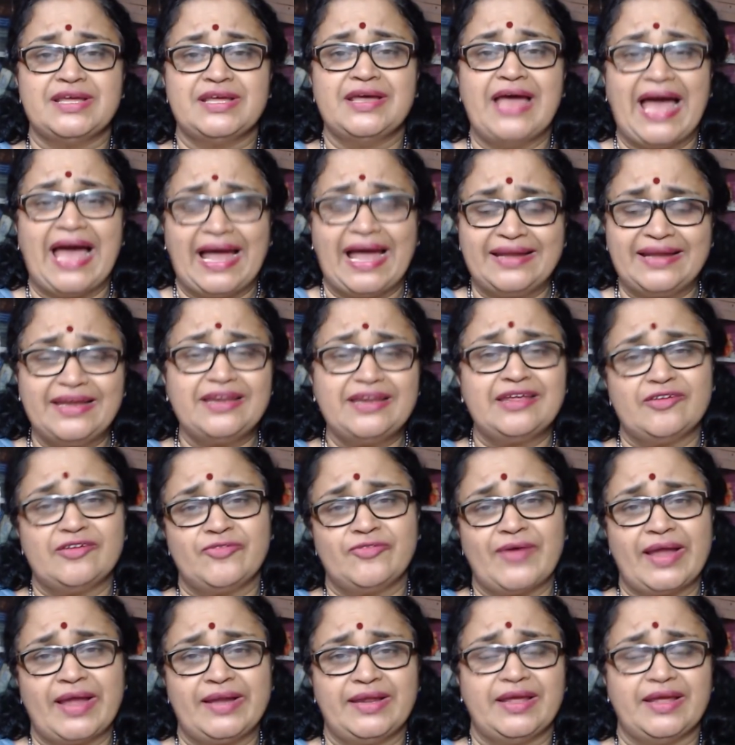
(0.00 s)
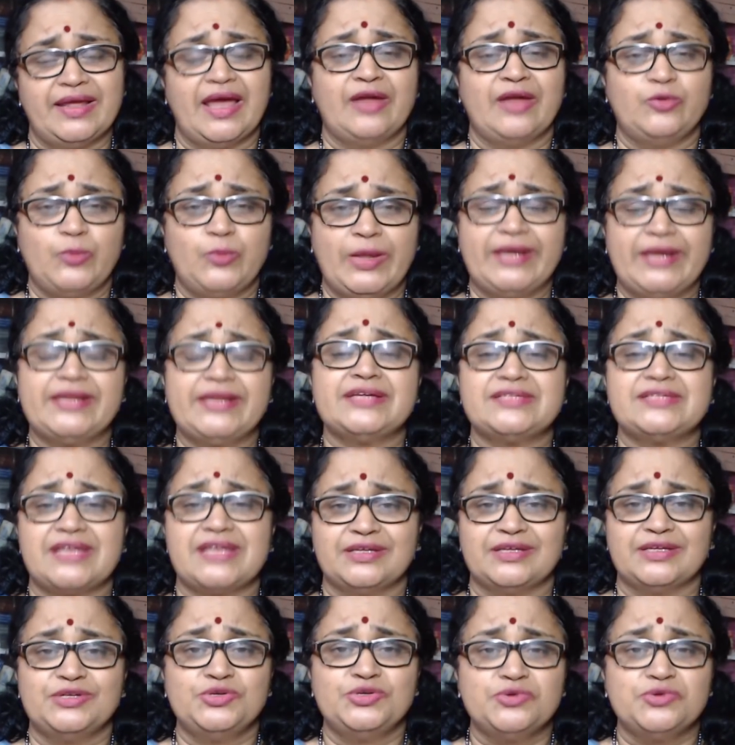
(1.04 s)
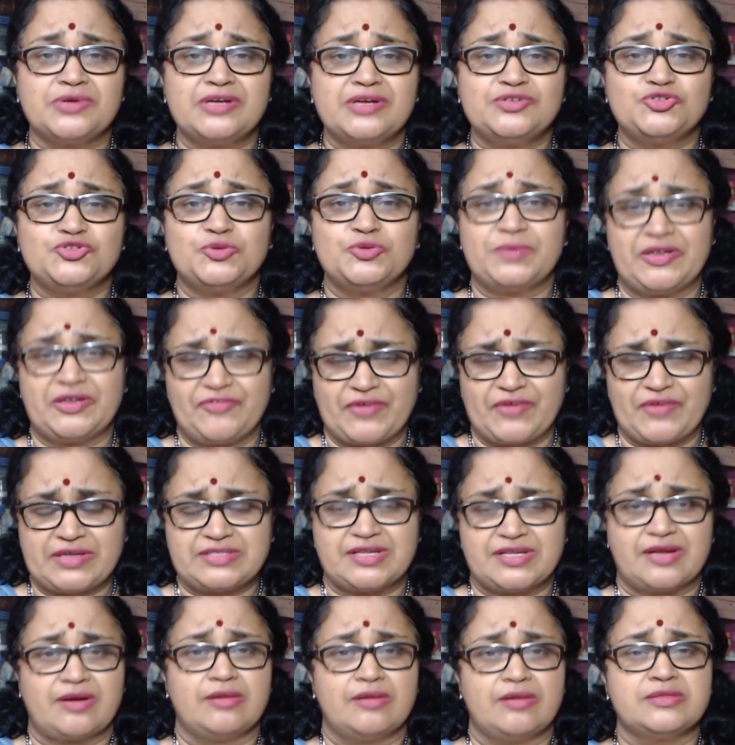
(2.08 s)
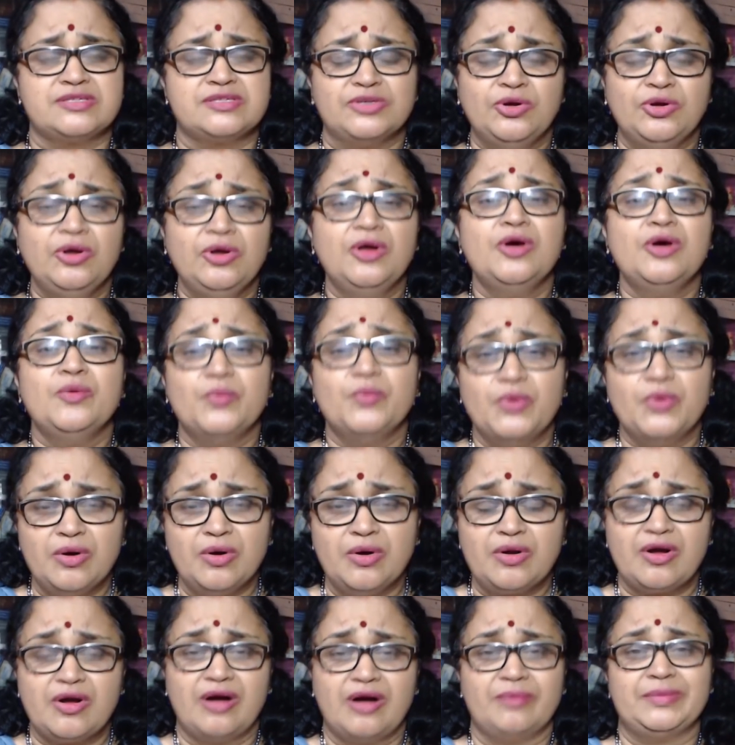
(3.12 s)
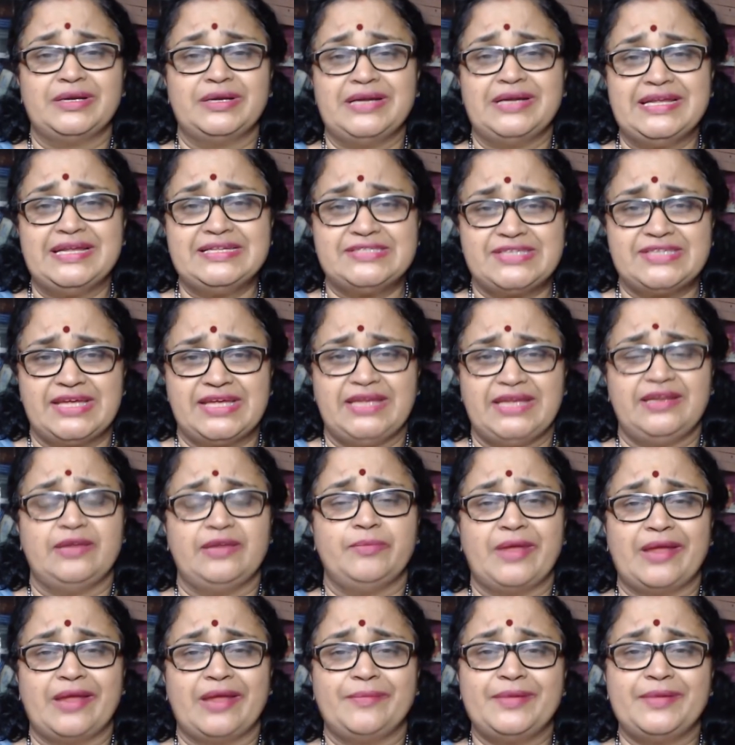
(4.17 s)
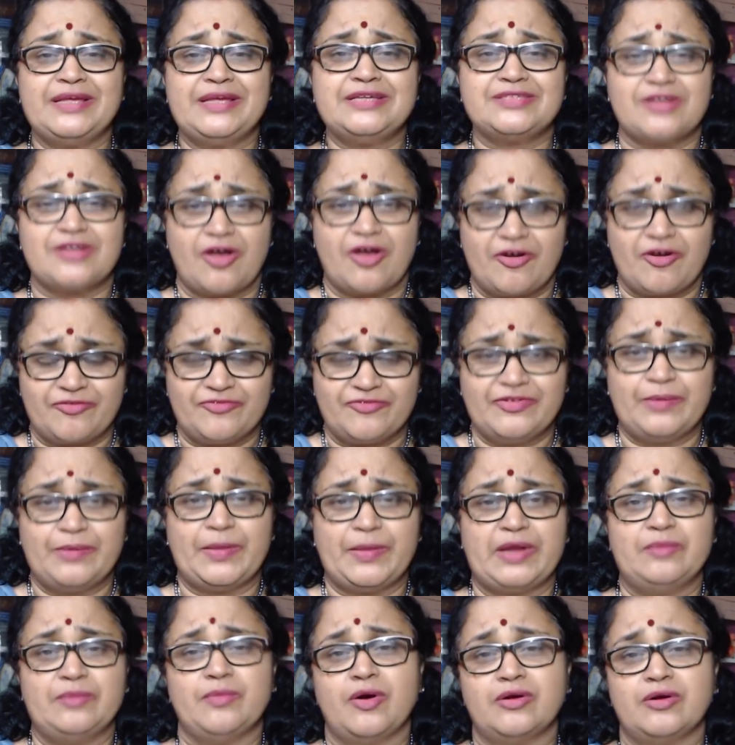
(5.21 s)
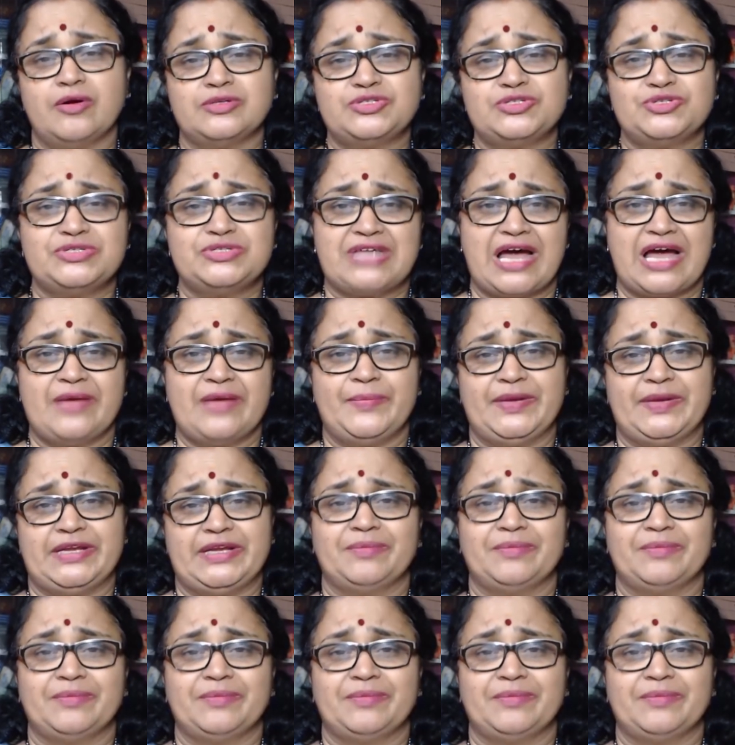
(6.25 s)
Anencephaly and various other neural tube defects are also more commonly seen in babies of women born to diabetic